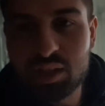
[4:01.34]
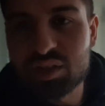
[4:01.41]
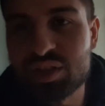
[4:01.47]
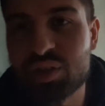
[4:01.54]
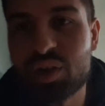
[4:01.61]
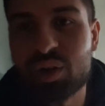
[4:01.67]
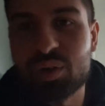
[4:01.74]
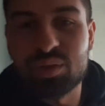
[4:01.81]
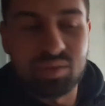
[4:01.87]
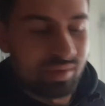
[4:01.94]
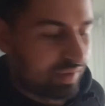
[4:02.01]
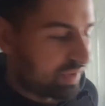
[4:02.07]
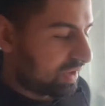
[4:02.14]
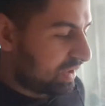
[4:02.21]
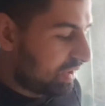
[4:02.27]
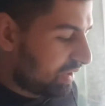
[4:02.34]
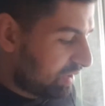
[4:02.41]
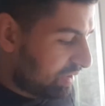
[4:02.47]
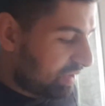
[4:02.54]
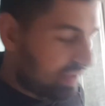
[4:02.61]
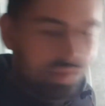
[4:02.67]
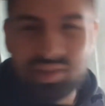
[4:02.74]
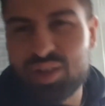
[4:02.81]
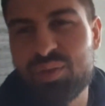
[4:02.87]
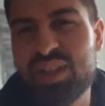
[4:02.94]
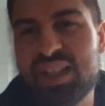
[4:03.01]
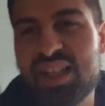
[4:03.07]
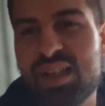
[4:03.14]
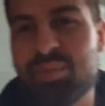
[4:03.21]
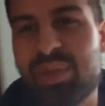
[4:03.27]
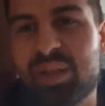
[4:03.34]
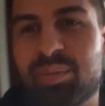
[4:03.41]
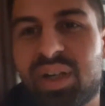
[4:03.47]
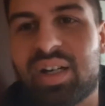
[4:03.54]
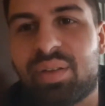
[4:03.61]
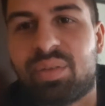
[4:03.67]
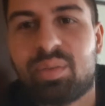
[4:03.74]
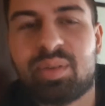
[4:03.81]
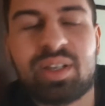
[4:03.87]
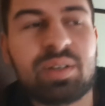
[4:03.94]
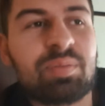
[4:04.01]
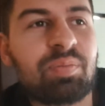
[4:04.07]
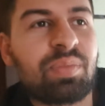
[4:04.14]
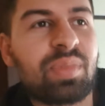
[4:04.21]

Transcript: on your own, don't really need a big bathroom, hey?